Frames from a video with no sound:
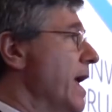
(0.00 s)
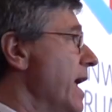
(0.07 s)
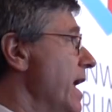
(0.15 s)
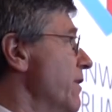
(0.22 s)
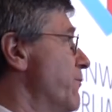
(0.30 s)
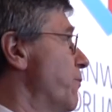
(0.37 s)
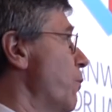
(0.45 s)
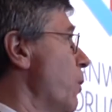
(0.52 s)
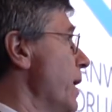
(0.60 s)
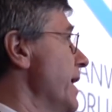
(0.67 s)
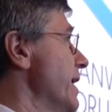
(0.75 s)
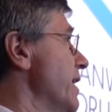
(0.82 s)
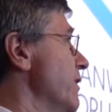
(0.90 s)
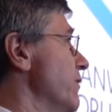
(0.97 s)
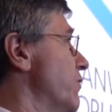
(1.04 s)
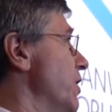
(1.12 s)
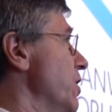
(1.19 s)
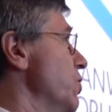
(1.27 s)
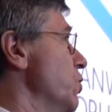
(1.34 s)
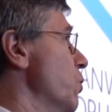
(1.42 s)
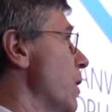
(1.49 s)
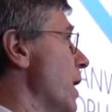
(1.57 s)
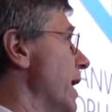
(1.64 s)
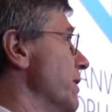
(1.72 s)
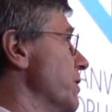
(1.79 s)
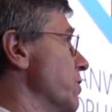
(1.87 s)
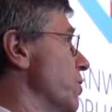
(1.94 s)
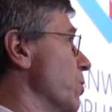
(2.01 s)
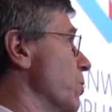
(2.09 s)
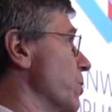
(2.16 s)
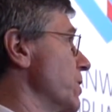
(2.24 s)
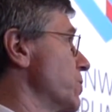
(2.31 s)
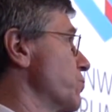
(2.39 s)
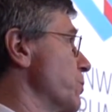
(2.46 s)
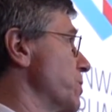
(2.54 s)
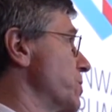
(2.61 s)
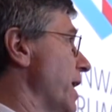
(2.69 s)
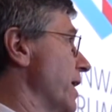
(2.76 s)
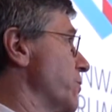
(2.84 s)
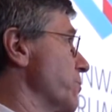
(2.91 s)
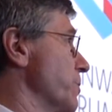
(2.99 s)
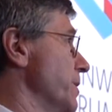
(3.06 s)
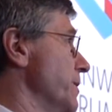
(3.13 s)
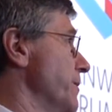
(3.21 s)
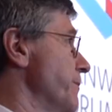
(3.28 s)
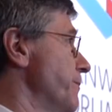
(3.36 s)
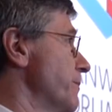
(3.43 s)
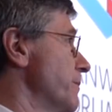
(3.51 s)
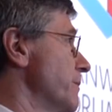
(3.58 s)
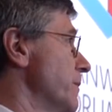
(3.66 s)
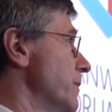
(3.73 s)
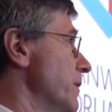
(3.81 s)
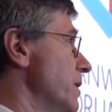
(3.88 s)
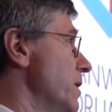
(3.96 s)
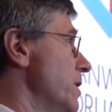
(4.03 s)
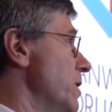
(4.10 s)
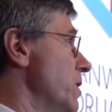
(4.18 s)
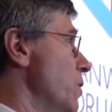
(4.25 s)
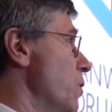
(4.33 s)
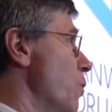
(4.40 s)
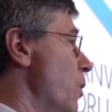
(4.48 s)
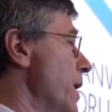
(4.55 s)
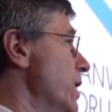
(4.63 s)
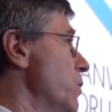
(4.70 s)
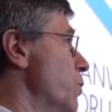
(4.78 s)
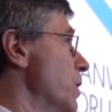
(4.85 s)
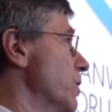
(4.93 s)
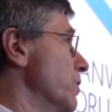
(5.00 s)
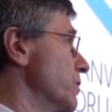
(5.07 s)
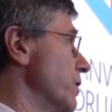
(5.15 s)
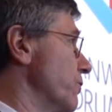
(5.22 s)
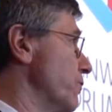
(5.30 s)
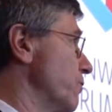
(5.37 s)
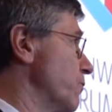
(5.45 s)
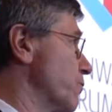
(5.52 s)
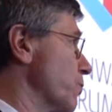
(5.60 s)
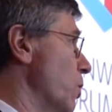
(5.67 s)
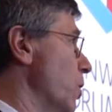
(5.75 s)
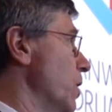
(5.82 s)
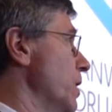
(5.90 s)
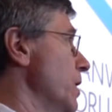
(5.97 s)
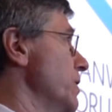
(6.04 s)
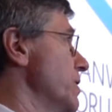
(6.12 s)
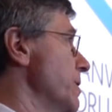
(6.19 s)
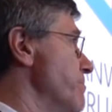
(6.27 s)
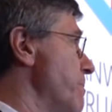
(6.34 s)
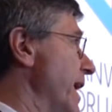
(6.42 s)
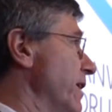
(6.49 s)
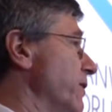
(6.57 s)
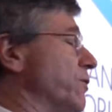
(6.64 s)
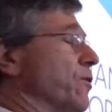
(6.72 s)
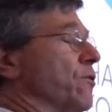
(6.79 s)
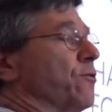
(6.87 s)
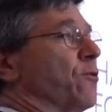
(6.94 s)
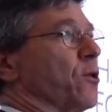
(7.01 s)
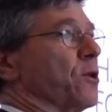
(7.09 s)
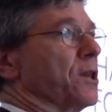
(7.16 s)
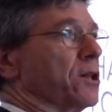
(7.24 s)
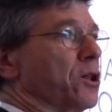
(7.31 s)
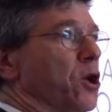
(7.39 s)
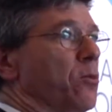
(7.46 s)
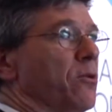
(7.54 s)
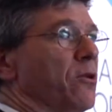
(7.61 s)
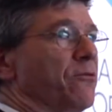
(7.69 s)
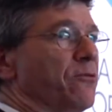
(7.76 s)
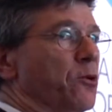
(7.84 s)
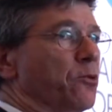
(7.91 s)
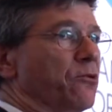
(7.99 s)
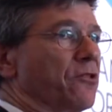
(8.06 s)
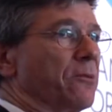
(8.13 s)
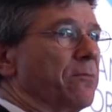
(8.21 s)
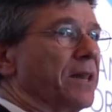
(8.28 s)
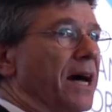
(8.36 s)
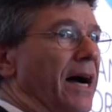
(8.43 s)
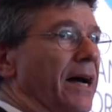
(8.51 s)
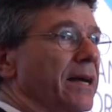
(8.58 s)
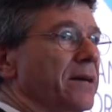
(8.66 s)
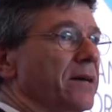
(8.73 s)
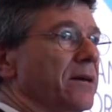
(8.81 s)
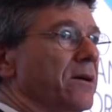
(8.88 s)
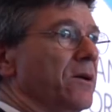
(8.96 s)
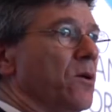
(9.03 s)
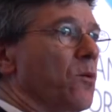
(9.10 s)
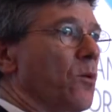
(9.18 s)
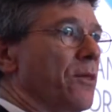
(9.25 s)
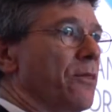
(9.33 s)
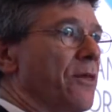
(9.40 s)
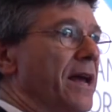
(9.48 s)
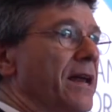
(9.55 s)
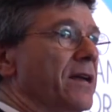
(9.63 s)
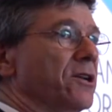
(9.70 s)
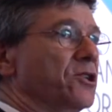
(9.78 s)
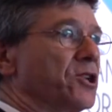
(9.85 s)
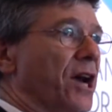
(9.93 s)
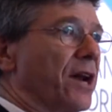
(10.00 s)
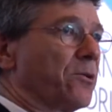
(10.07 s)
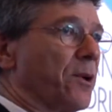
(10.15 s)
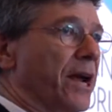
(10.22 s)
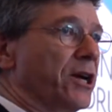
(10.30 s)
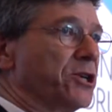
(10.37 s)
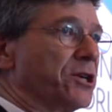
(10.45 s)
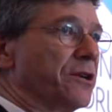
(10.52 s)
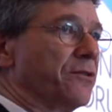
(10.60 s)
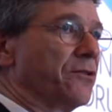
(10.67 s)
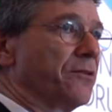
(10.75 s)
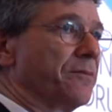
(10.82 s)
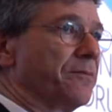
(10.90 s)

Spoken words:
If we continue on the current trajectory, we will destroy the basis for the global food supply within generations.